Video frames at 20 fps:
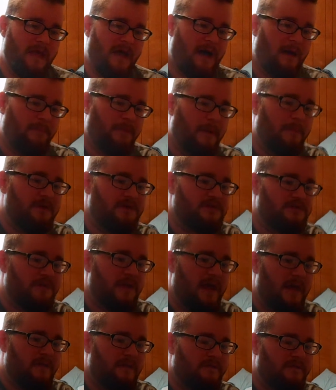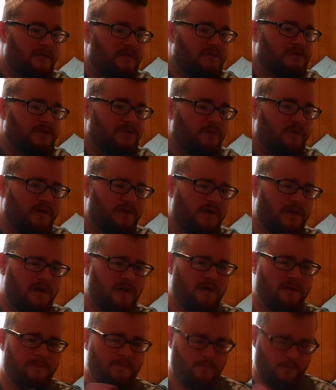I'll probably do that in the future with
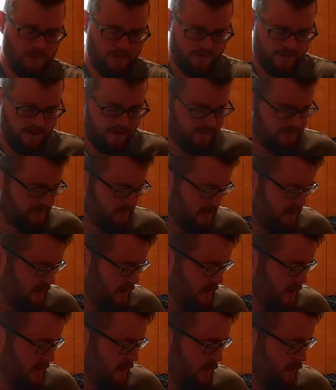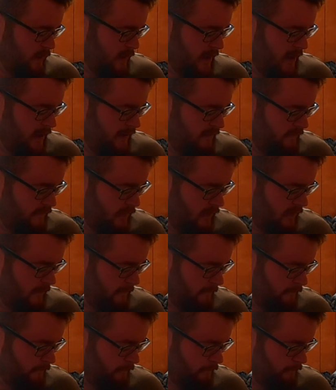those. But we have
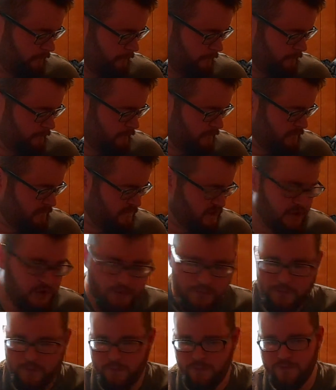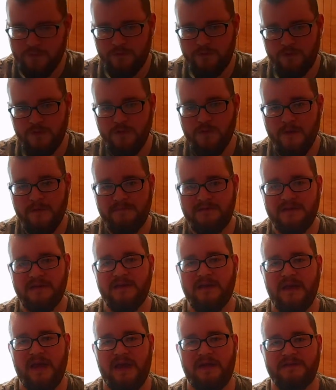2
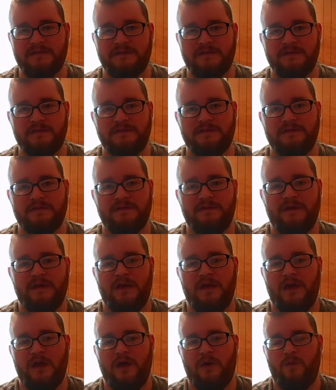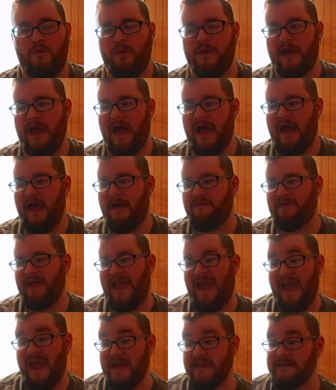UMD cases. We have
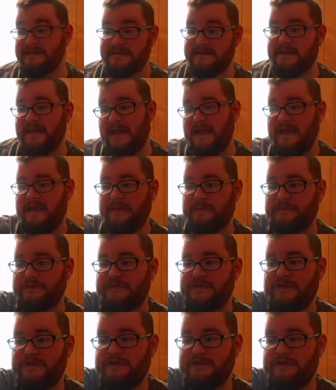8 games.